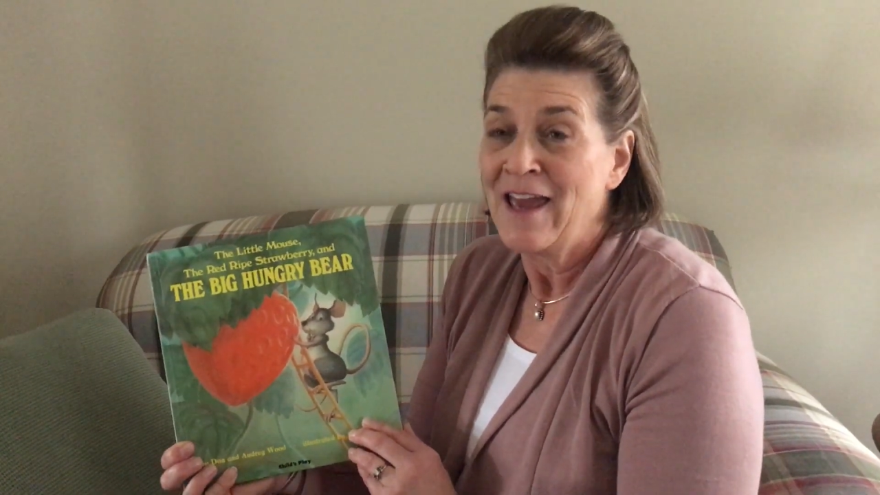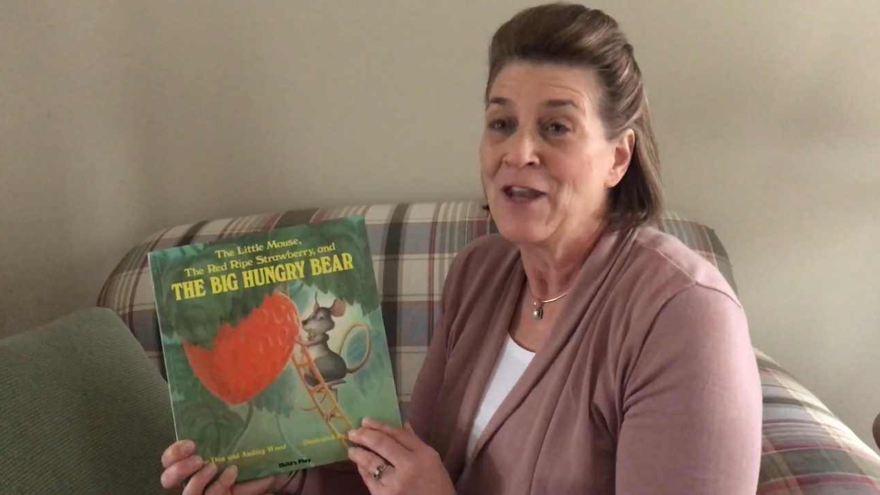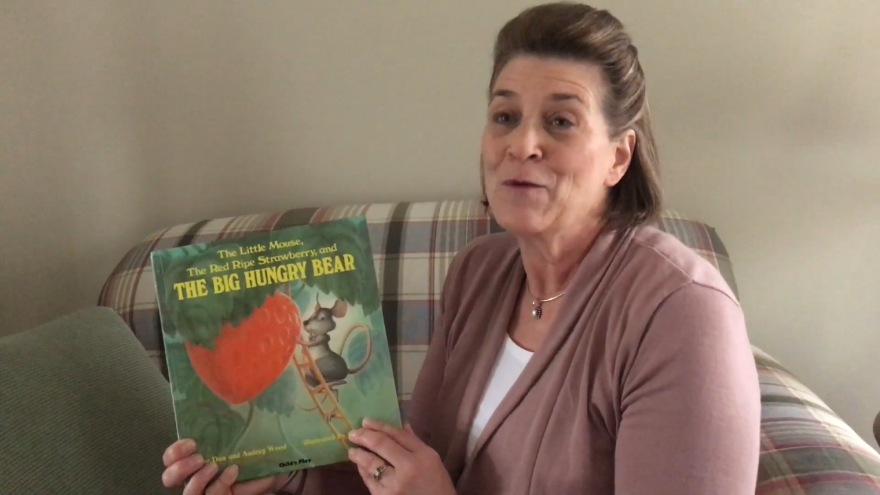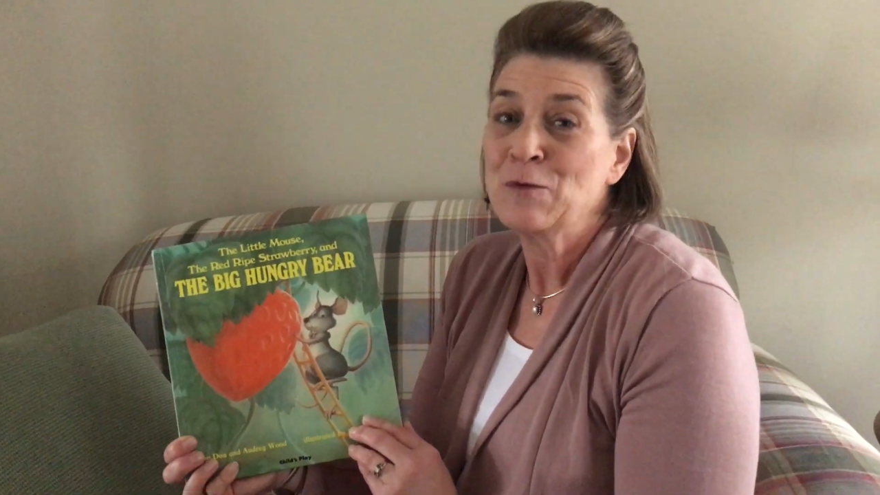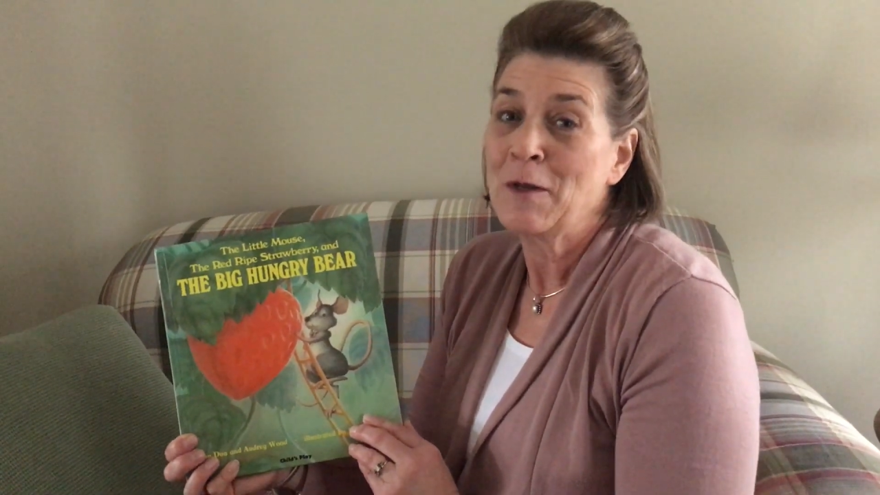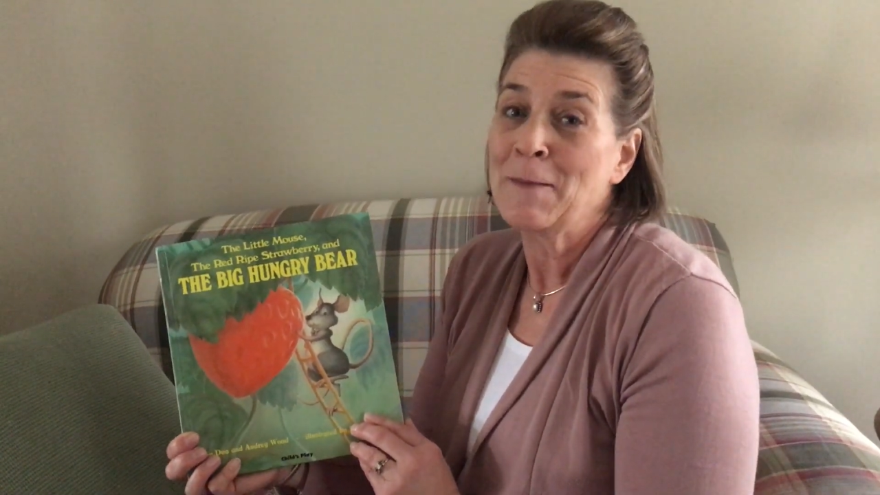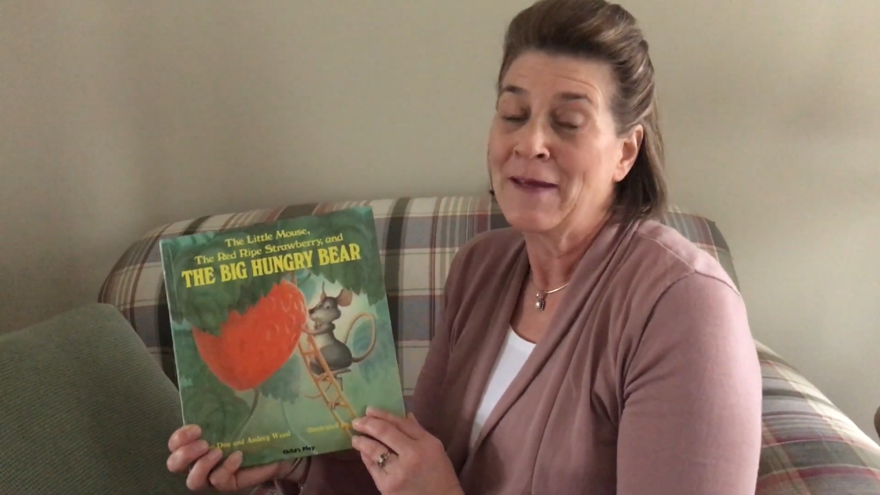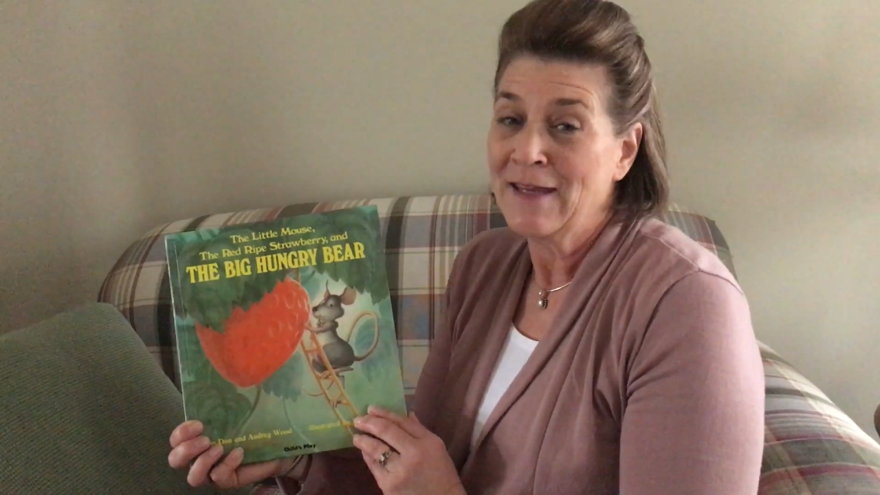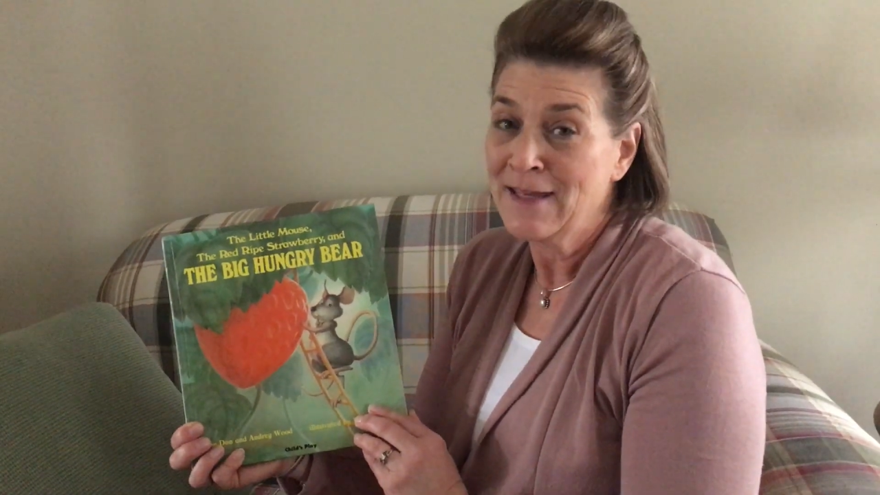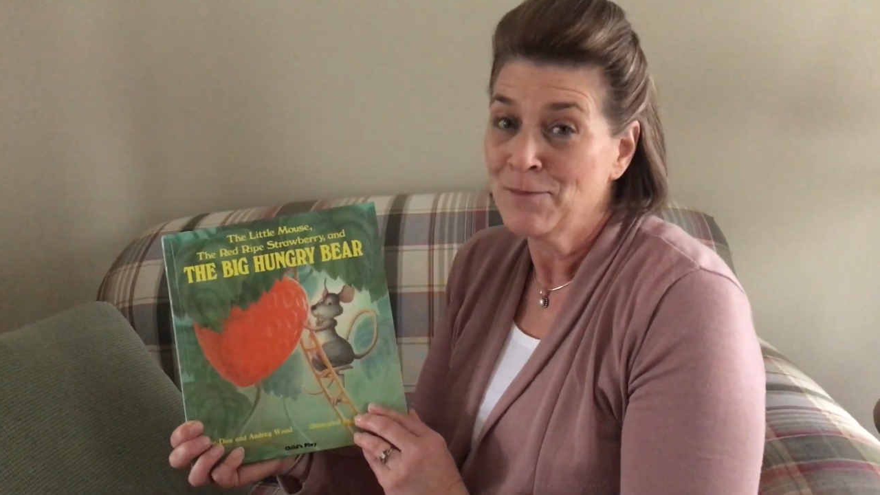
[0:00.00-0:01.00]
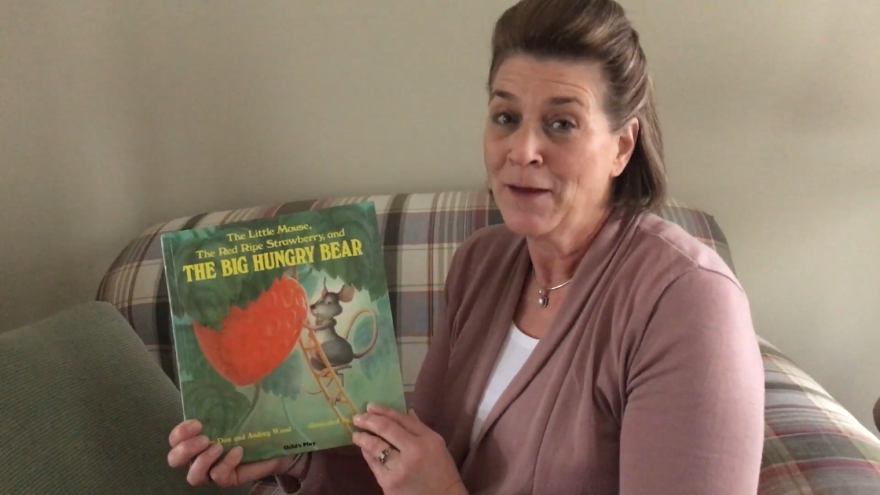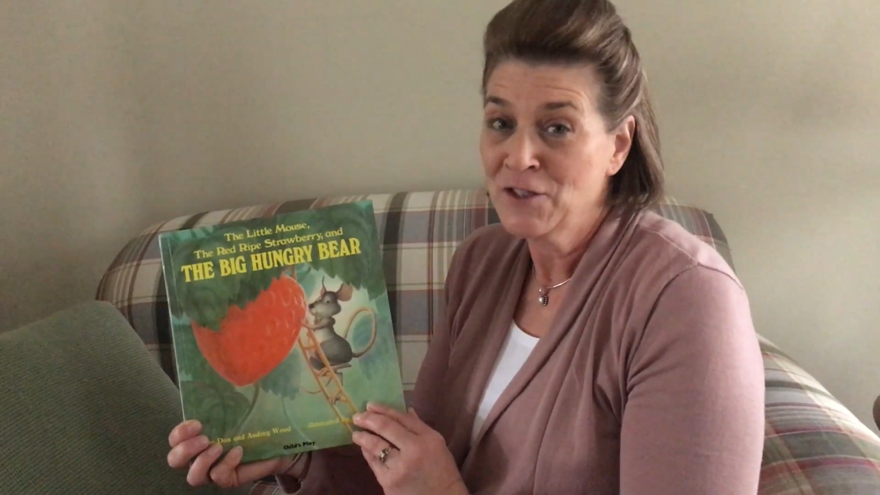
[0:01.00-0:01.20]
and it was one of my